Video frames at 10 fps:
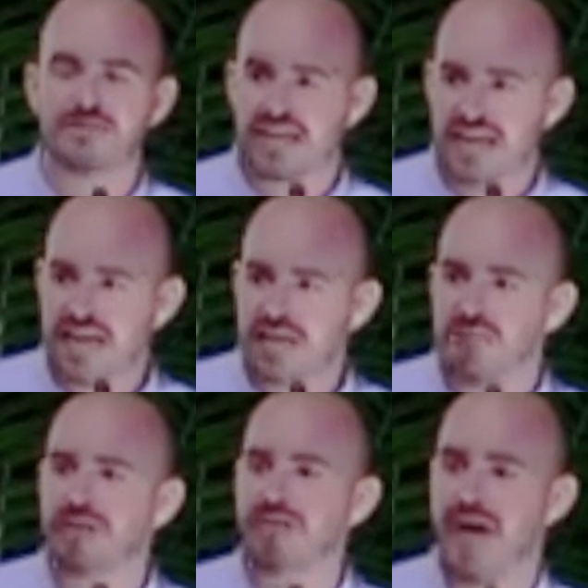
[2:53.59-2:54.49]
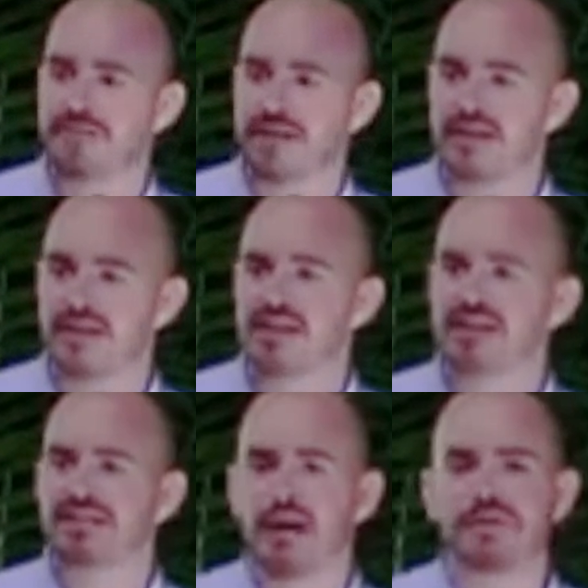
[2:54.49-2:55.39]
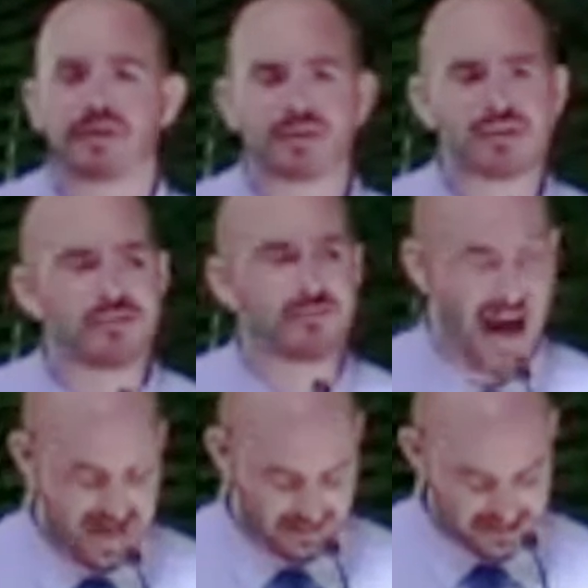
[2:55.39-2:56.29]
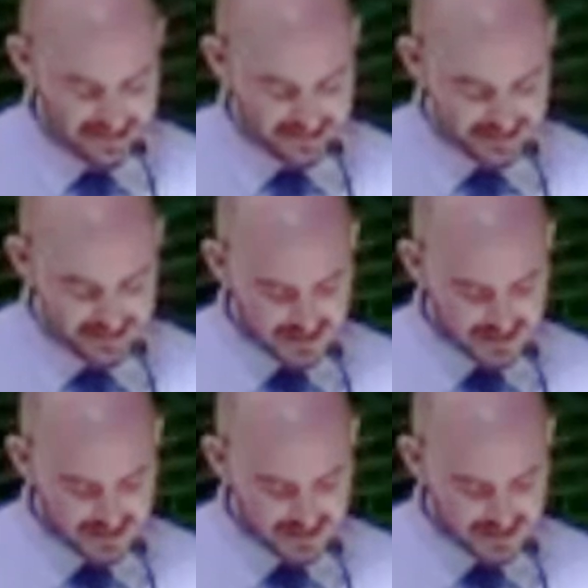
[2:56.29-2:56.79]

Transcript: the kingdom of heaven suffers violence